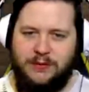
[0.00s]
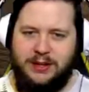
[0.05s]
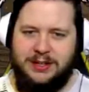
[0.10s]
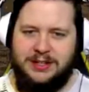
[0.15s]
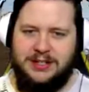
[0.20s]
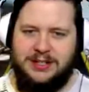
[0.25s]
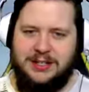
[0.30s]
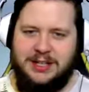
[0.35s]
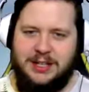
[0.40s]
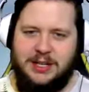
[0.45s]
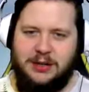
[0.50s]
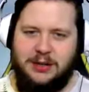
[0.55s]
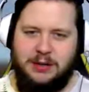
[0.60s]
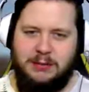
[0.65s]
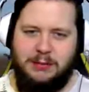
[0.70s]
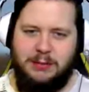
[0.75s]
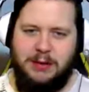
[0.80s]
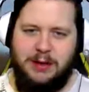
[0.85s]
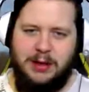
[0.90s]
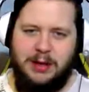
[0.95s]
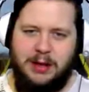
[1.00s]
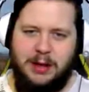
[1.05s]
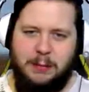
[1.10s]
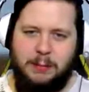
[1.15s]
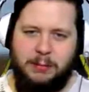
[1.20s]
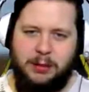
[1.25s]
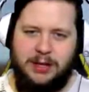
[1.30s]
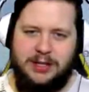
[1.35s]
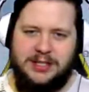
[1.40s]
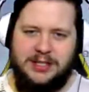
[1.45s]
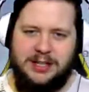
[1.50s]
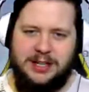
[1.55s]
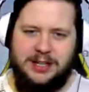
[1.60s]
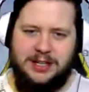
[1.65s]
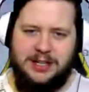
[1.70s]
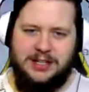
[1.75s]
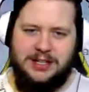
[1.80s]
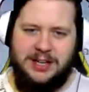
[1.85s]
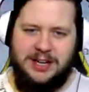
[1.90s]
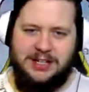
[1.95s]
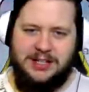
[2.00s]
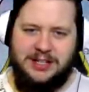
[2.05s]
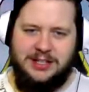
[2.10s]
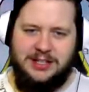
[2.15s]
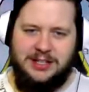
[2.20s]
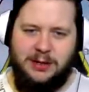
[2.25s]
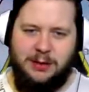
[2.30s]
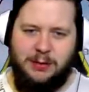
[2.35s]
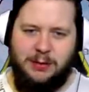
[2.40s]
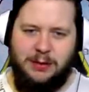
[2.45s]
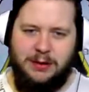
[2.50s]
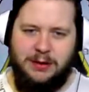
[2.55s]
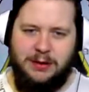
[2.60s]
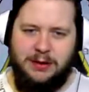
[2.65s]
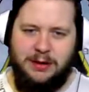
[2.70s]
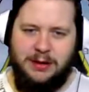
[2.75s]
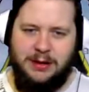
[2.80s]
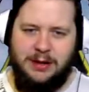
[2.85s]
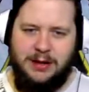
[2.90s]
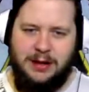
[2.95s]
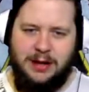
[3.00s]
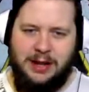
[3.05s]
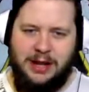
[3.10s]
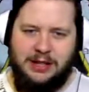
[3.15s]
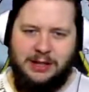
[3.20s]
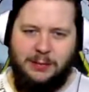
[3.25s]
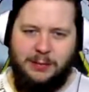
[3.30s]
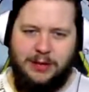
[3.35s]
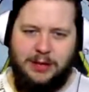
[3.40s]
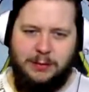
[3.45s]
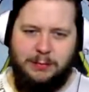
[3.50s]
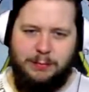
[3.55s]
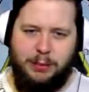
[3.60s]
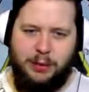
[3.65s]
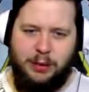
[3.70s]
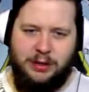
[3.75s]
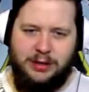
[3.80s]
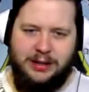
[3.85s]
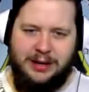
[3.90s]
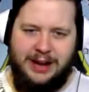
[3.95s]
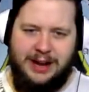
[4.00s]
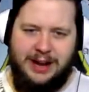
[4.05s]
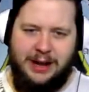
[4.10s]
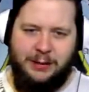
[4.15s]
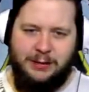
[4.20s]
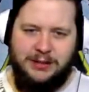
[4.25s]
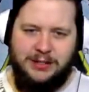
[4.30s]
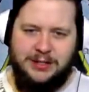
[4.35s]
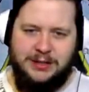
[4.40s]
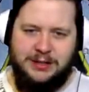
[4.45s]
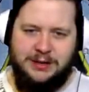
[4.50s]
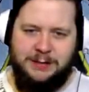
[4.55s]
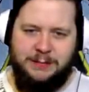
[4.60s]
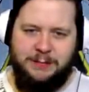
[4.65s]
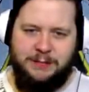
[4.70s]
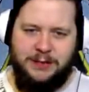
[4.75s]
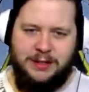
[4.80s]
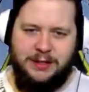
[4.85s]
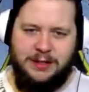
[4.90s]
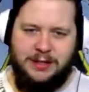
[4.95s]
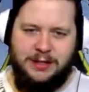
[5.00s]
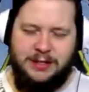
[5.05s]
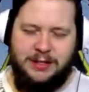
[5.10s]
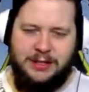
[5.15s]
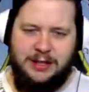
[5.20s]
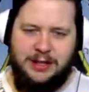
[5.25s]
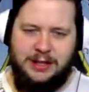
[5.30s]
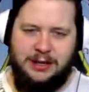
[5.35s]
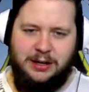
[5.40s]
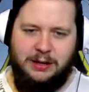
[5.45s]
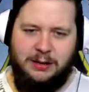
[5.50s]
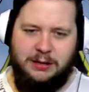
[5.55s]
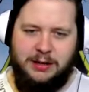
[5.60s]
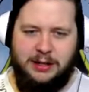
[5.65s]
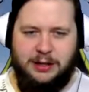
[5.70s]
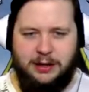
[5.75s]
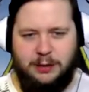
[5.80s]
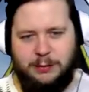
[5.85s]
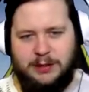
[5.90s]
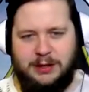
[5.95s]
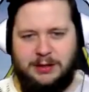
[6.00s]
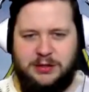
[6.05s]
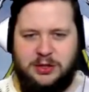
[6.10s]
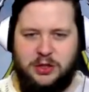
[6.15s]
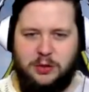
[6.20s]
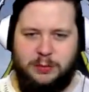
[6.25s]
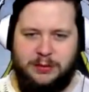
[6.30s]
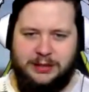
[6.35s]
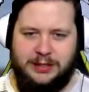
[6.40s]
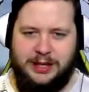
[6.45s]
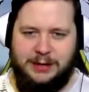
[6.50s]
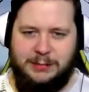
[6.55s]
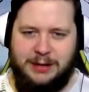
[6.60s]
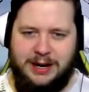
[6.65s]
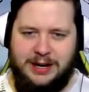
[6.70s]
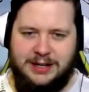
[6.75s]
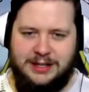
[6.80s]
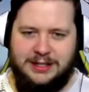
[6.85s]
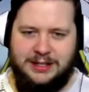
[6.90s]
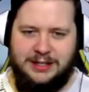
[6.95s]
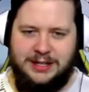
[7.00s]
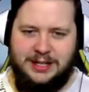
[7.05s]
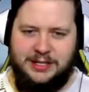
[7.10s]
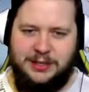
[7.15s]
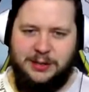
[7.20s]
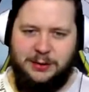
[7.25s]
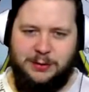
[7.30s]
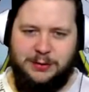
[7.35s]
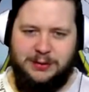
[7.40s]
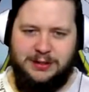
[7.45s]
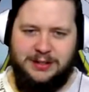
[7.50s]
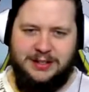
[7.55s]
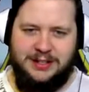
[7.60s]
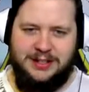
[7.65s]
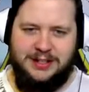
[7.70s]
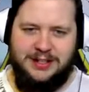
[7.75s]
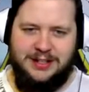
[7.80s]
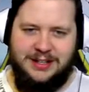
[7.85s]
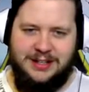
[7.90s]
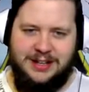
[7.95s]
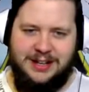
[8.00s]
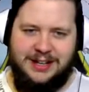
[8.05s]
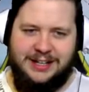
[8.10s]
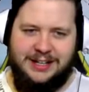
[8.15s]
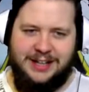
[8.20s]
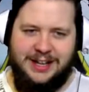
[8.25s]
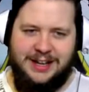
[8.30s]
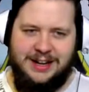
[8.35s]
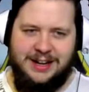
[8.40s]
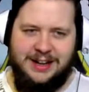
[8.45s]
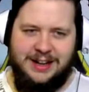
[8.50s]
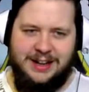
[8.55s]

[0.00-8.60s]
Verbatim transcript: it, then you can place it in the stasis zone, and then when you pull it out, it'll be a duplicate made. That's cool. I like that.